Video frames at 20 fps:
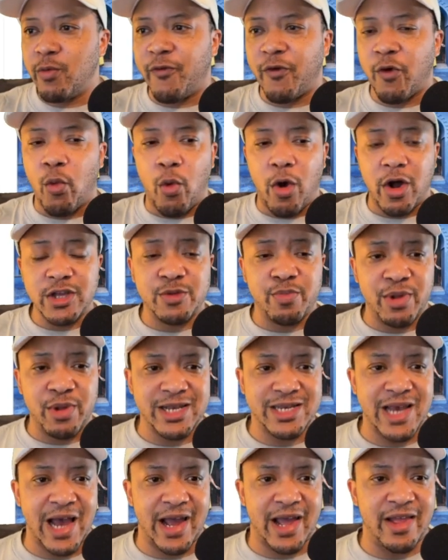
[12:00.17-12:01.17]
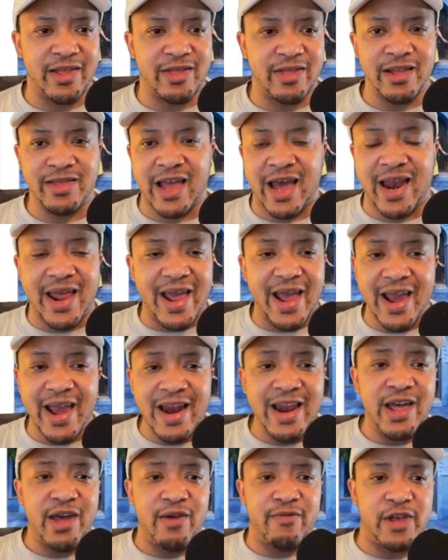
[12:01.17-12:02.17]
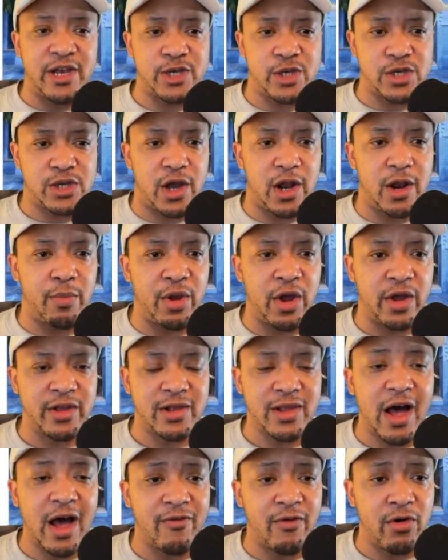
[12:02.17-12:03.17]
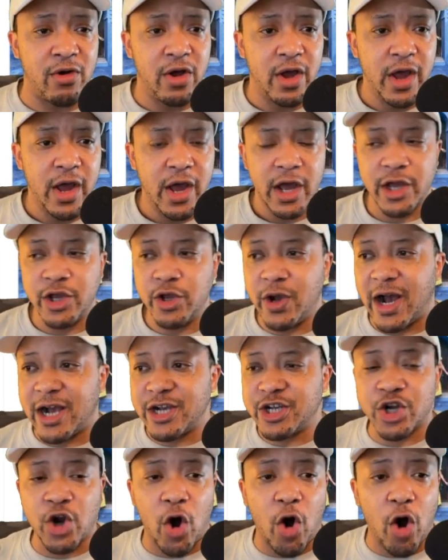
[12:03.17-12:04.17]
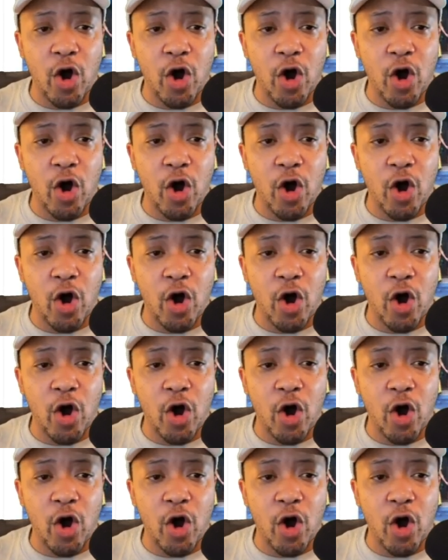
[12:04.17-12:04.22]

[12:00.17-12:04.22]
for one split second think that any of this is going to be on the level. And you guys should